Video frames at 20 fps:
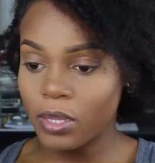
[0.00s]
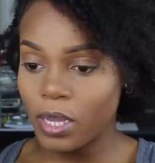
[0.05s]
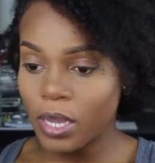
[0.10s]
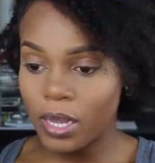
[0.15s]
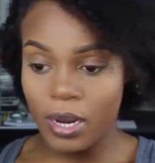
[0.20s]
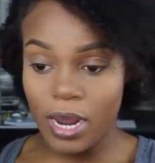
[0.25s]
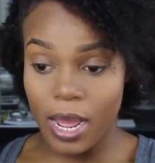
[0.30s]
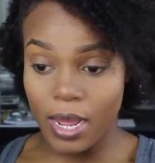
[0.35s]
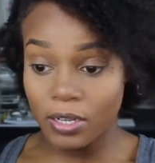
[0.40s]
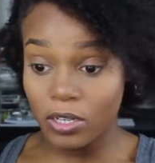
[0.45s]

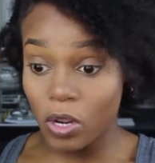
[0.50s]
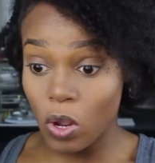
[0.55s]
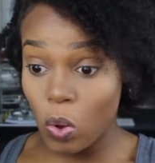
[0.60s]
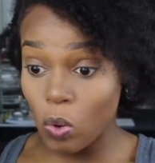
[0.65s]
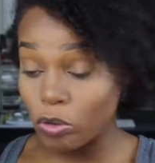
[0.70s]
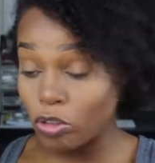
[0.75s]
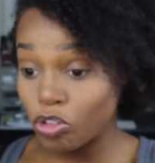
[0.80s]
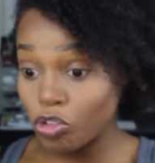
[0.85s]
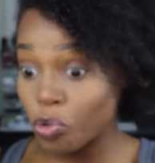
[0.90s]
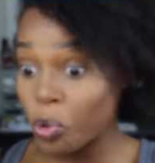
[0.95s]
and I
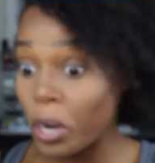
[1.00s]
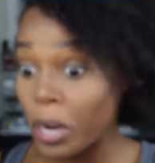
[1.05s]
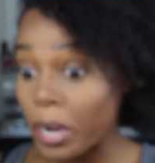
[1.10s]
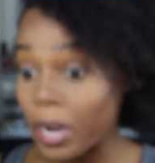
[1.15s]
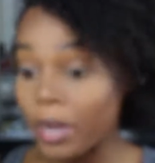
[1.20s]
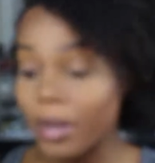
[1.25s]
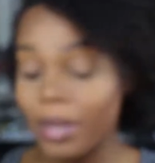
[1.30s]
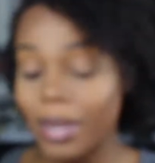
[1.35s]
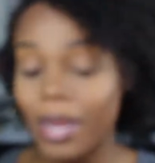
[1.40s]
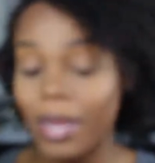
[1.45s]
don't
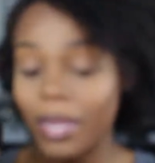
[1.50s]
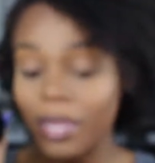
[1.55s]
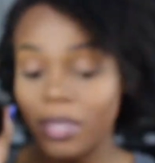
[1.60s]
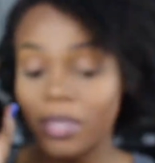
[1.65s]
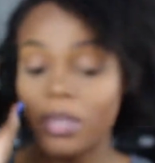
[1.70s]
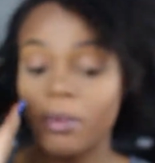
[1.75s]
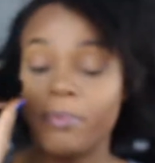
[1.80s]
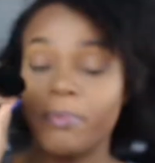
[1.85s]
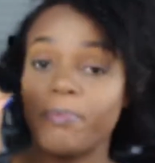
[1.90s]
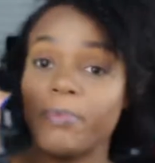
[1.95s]
stray, like,
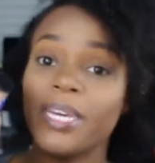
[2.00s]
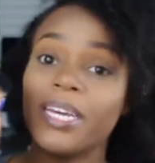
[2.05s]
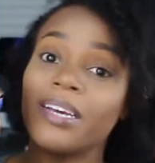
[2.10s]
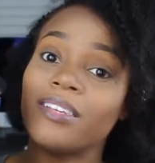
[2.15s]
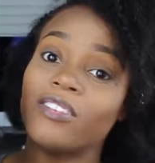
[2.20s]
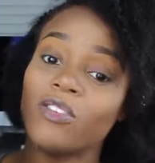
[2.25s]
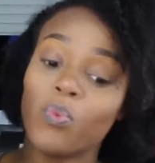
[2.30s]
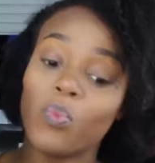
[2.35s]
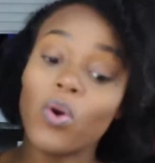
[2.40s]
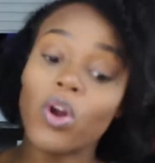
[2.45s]

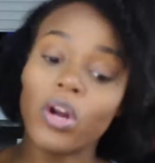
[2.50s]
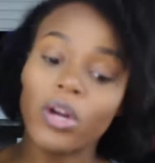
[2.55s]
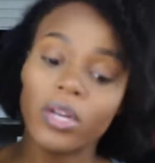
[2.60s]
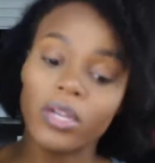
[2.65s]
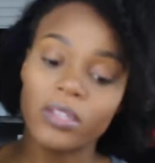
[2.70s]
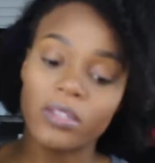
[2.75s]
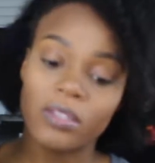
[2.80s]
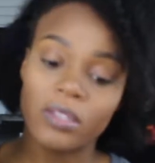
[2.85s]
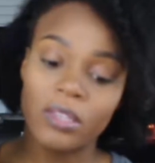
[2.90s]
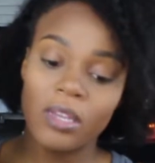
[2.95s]
because it
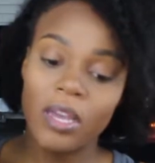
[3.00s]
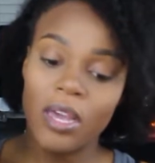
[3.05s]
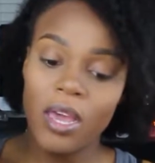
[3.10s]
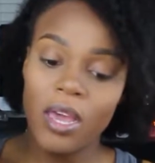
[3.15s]
works.